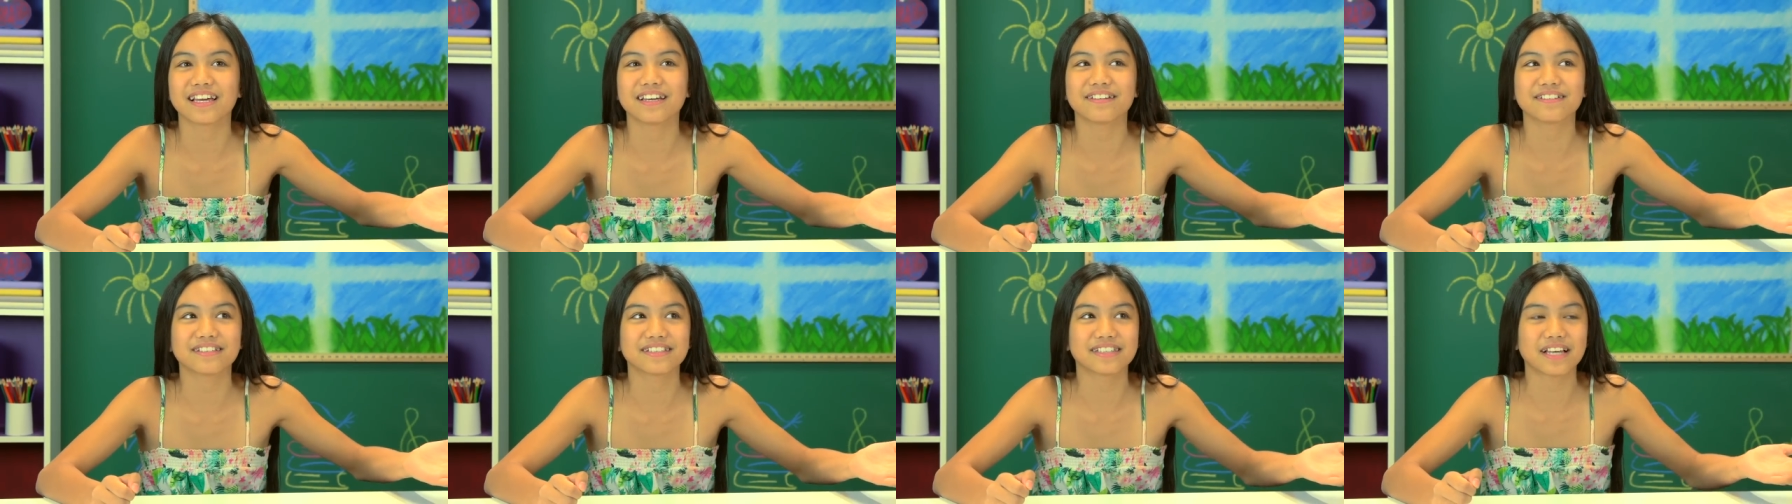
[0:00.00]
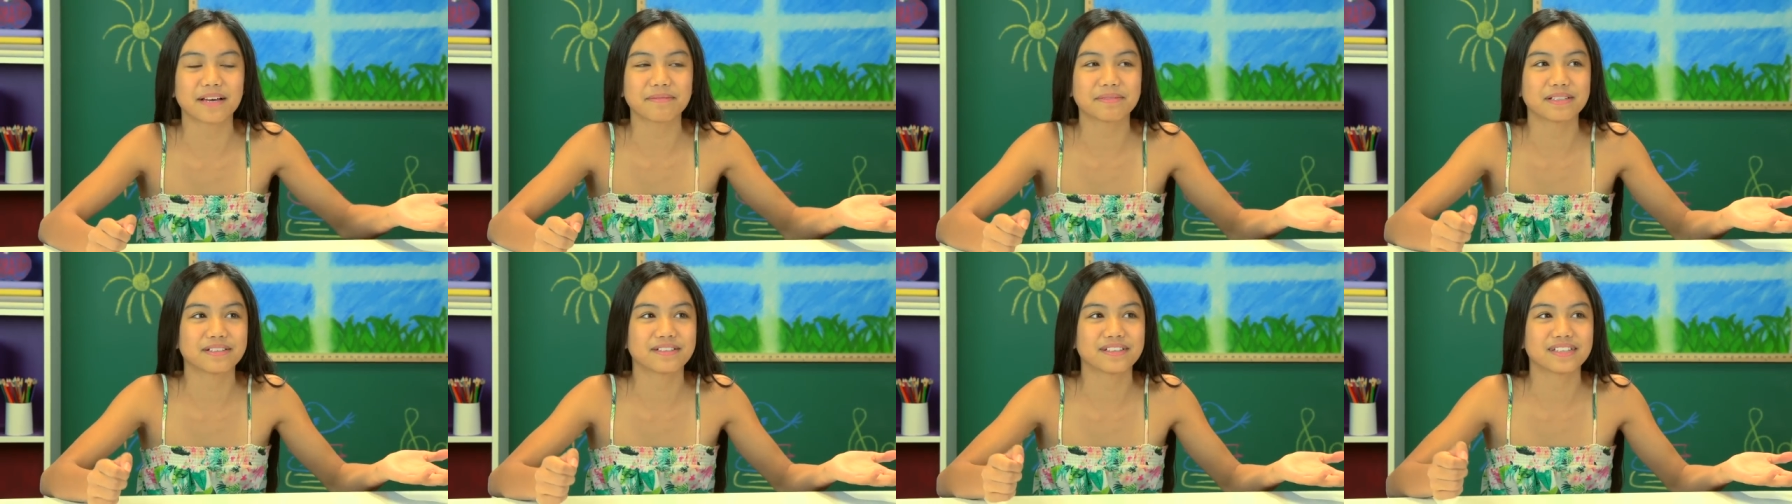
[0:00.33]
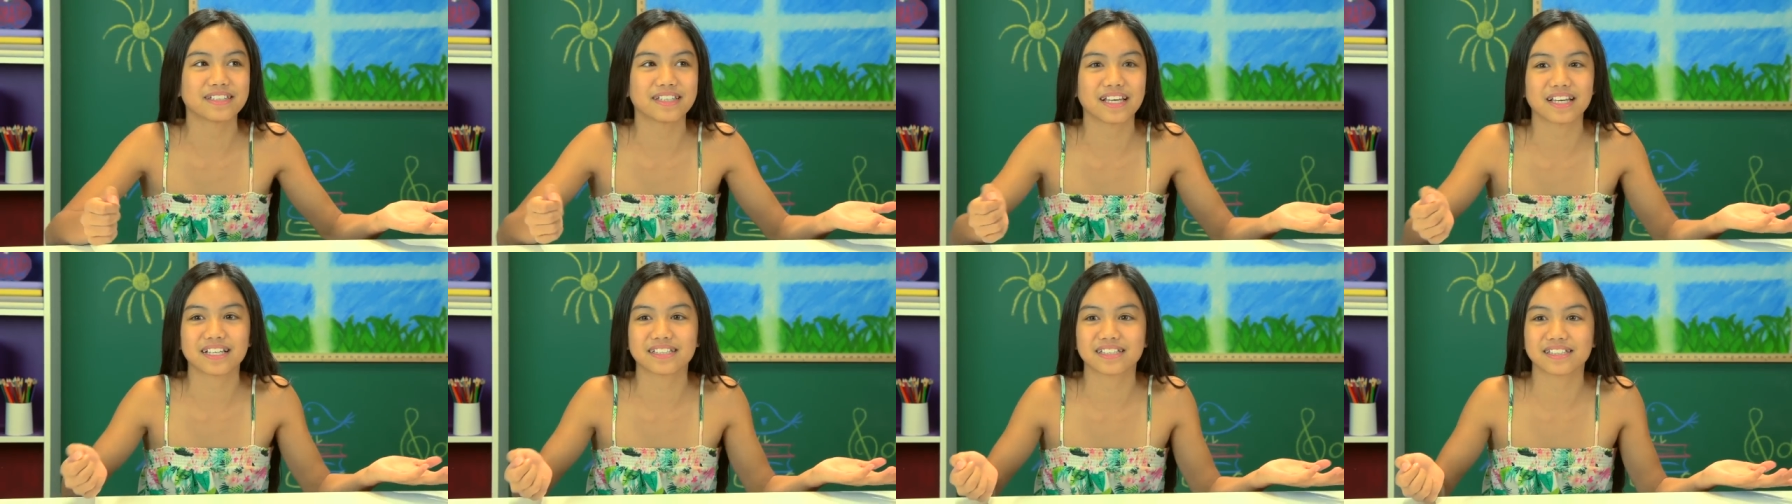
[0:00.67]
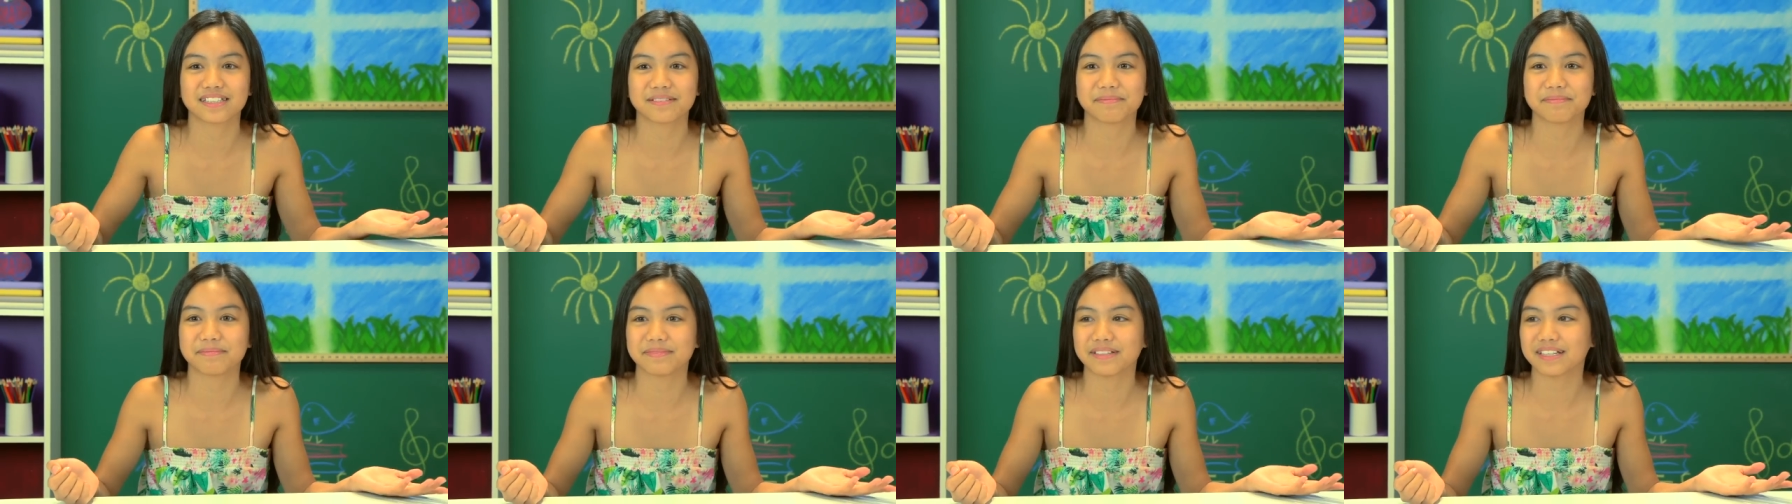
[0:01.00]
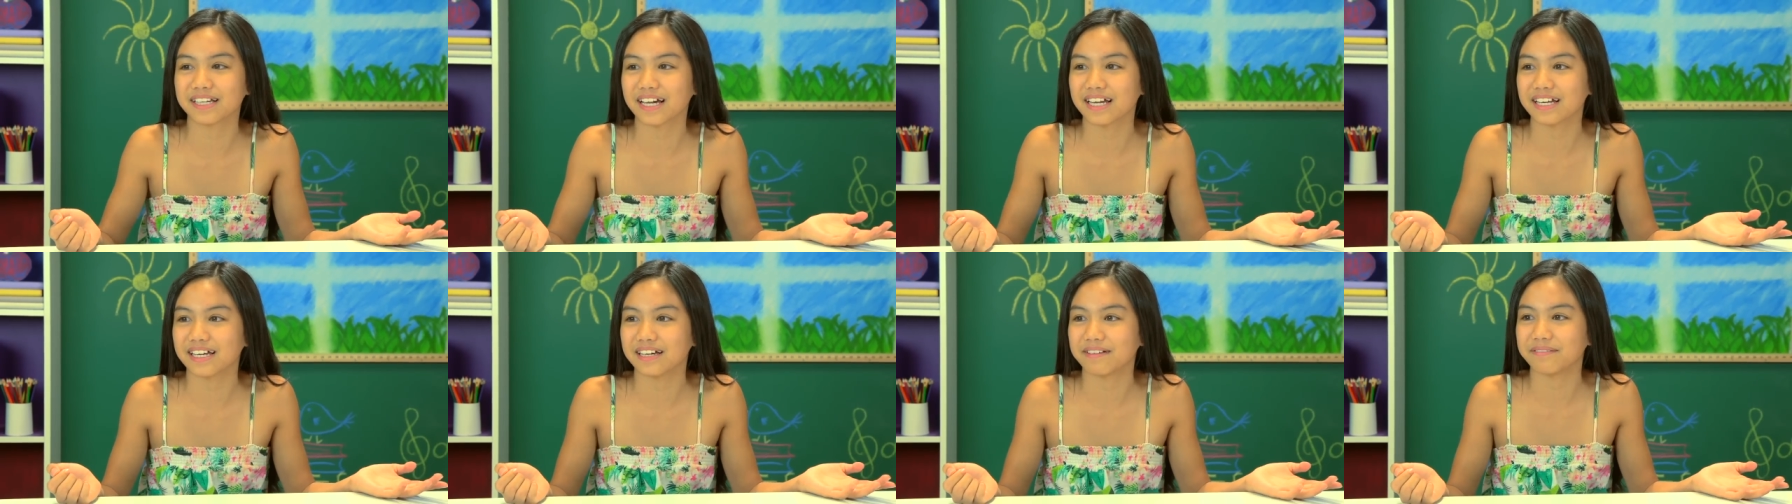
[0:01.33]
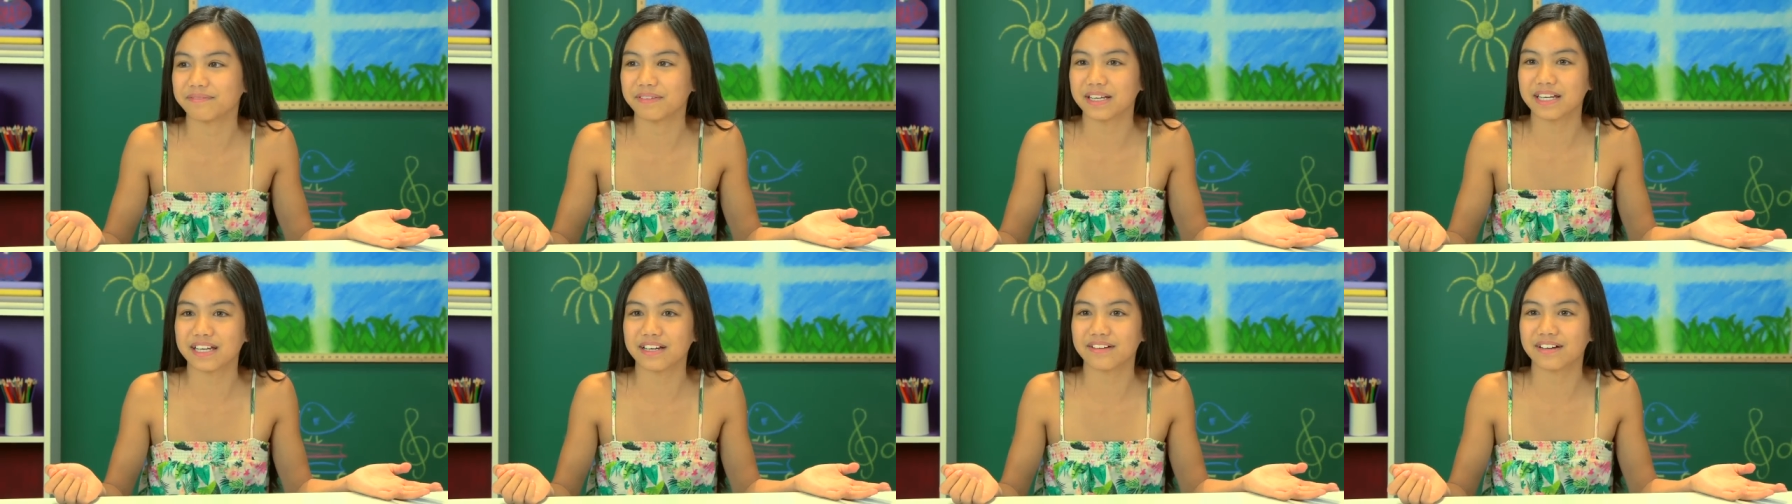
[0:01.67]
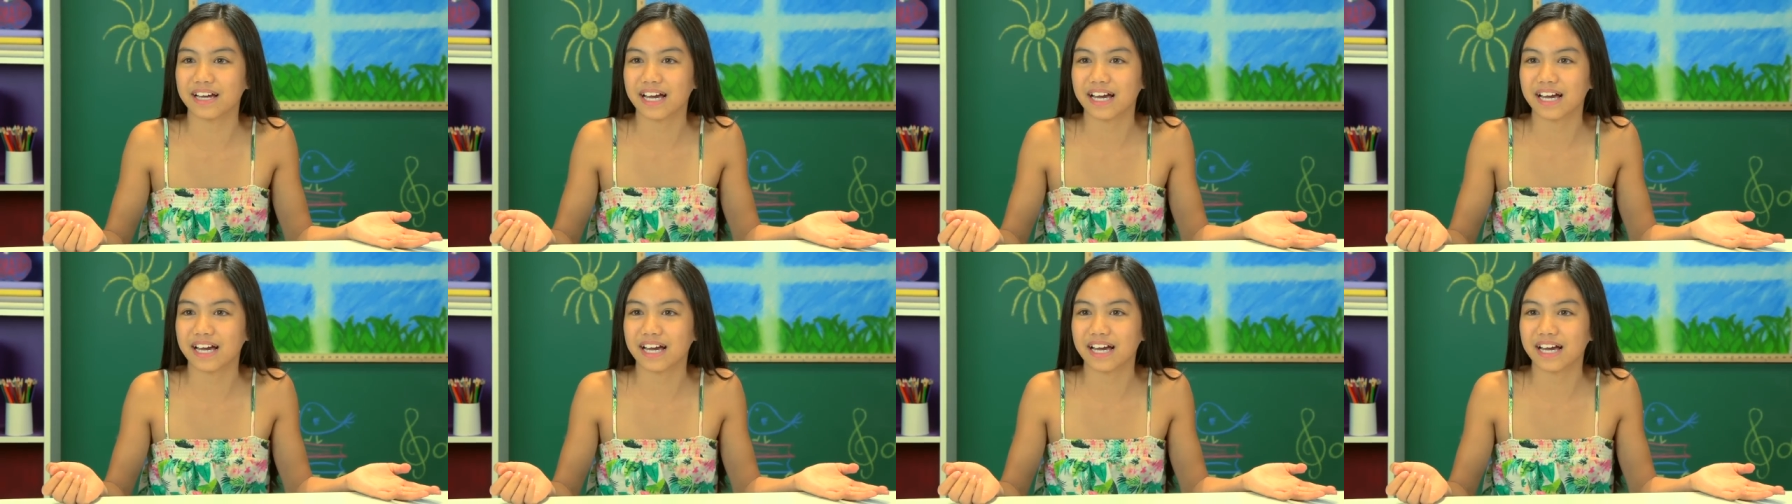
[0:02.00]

except it was like some kind of video